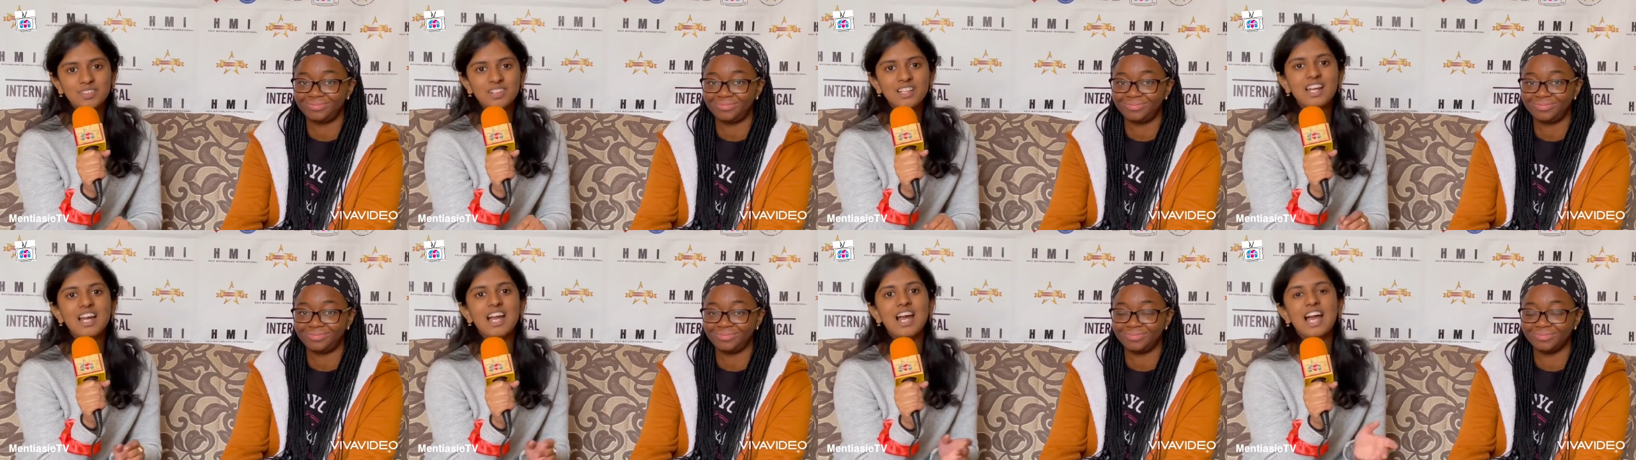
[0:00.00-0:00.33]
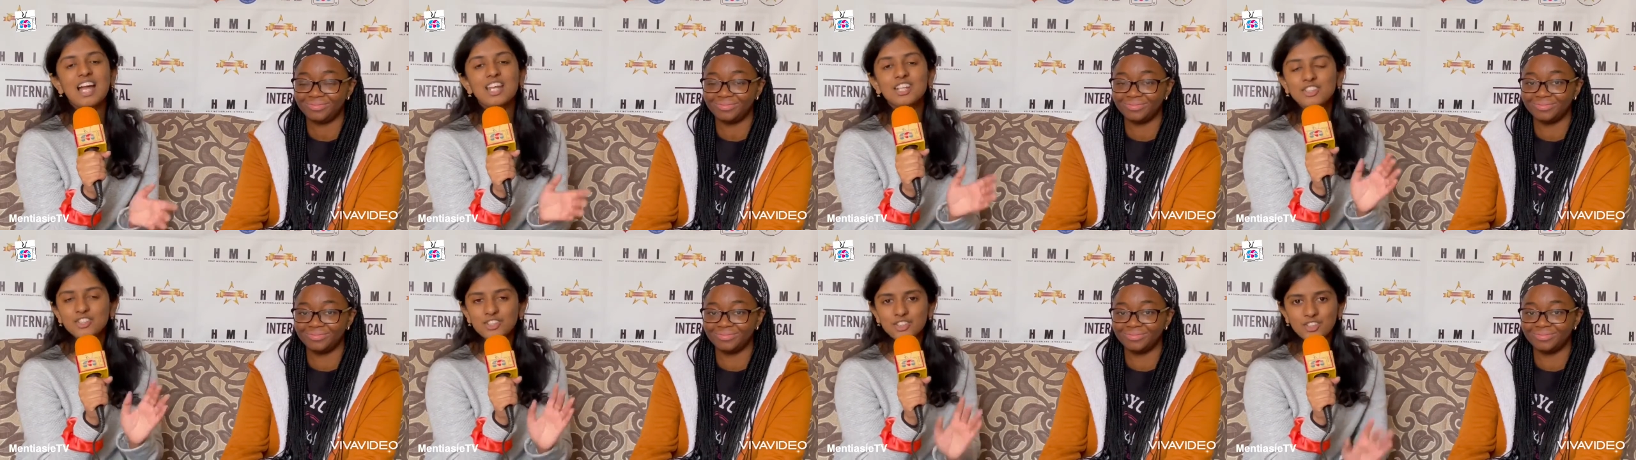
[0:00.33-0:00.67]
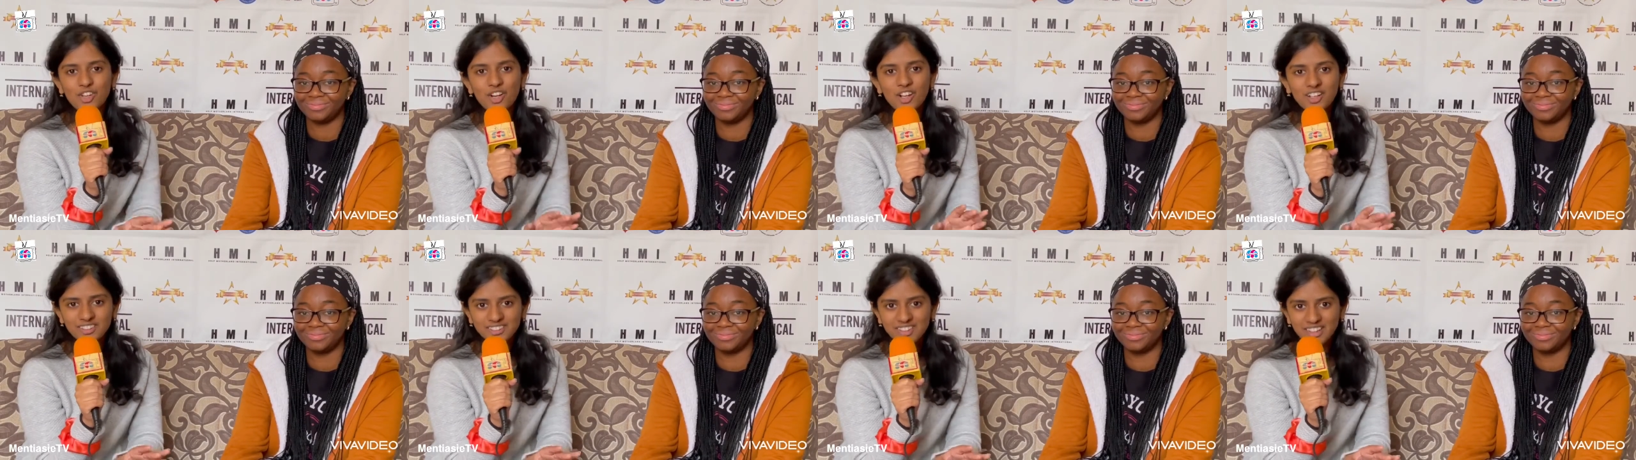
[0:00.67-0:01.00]
Speaker 1: and do
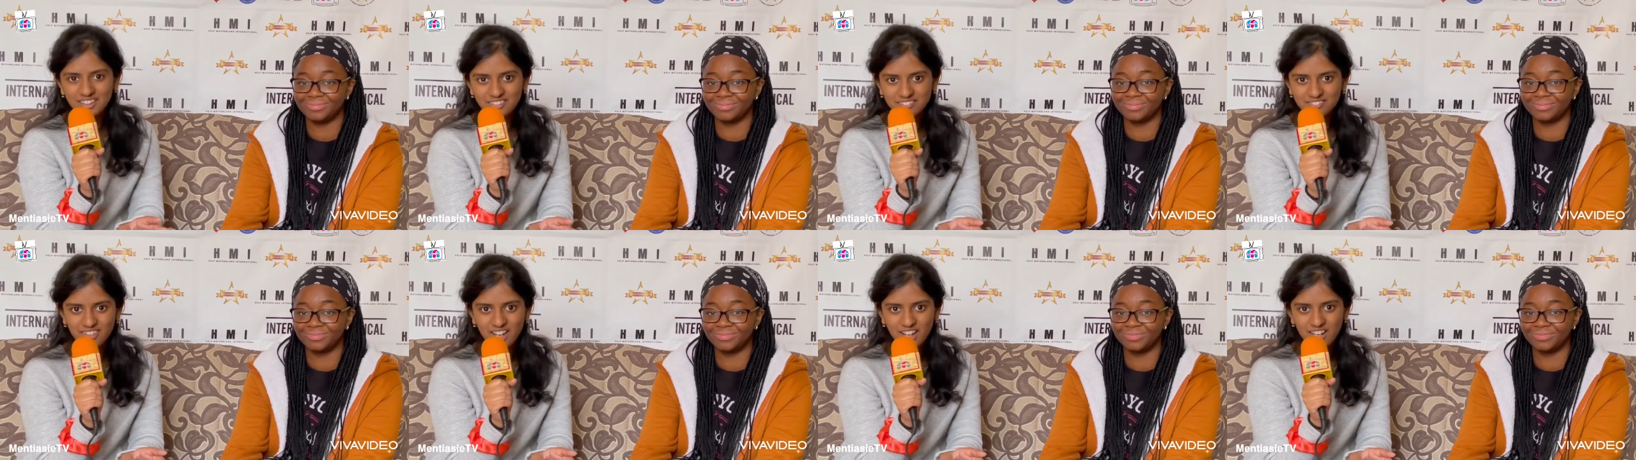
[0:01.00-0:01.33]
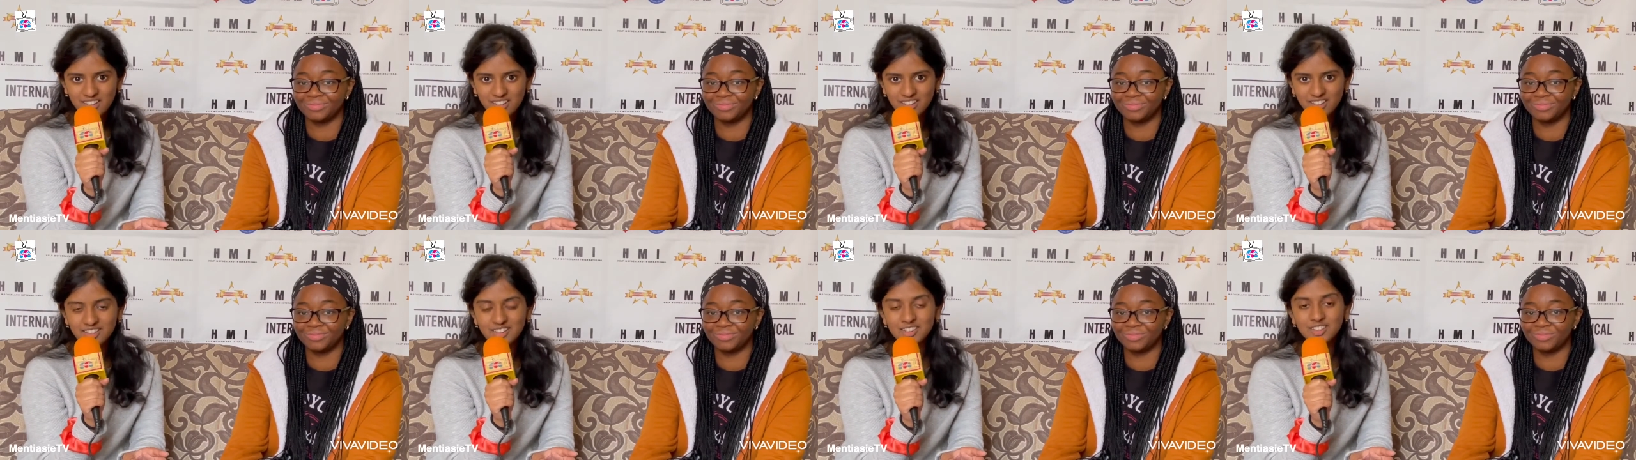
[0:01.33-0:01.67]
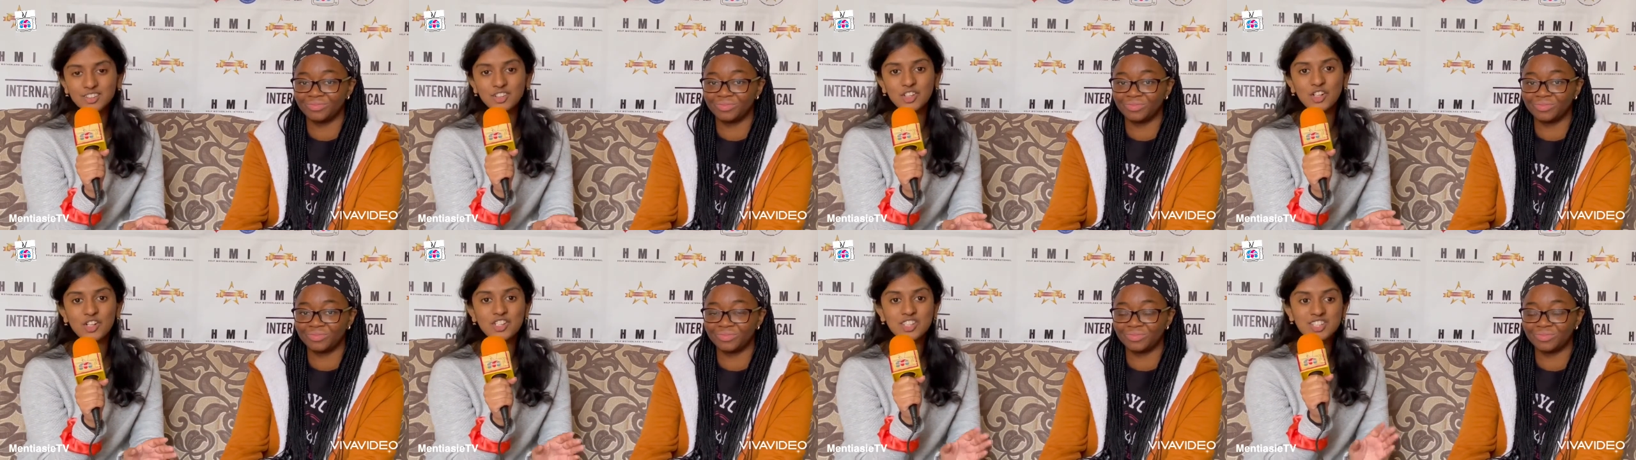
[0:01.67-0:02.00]
not get worried
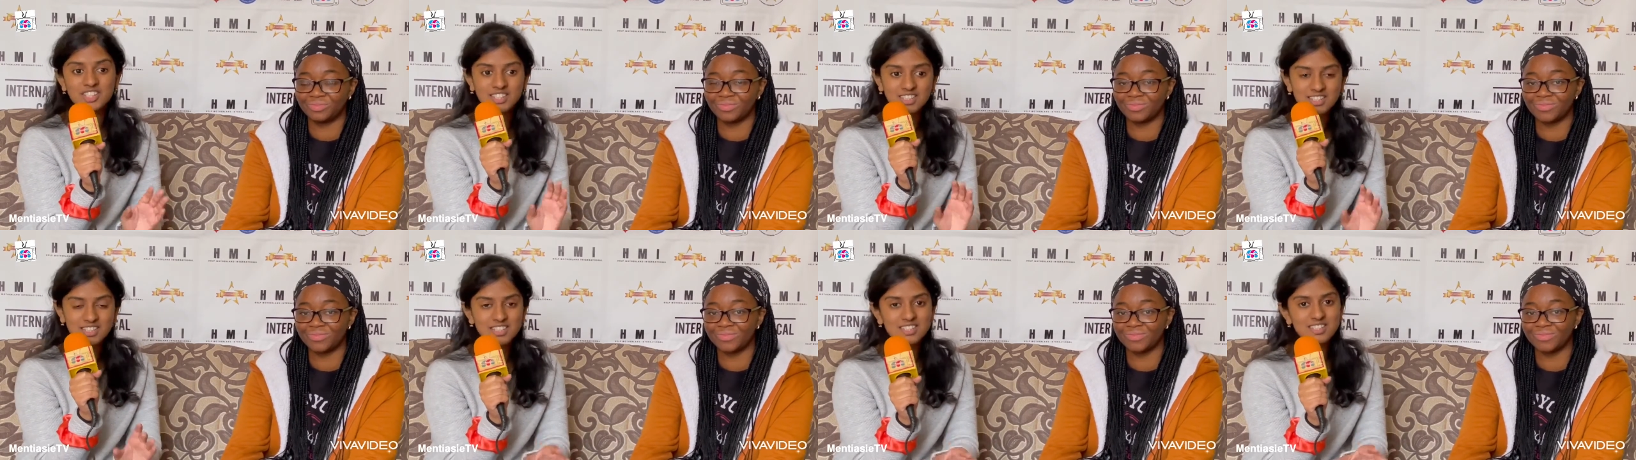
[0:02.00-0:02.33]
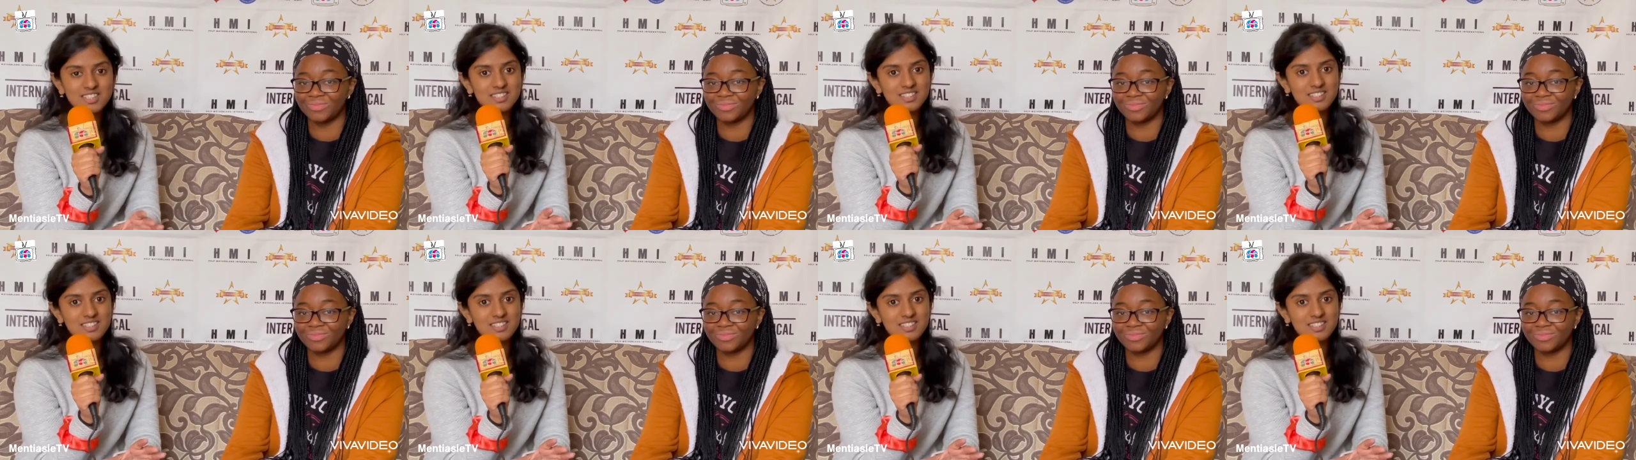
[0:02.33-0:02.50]
because this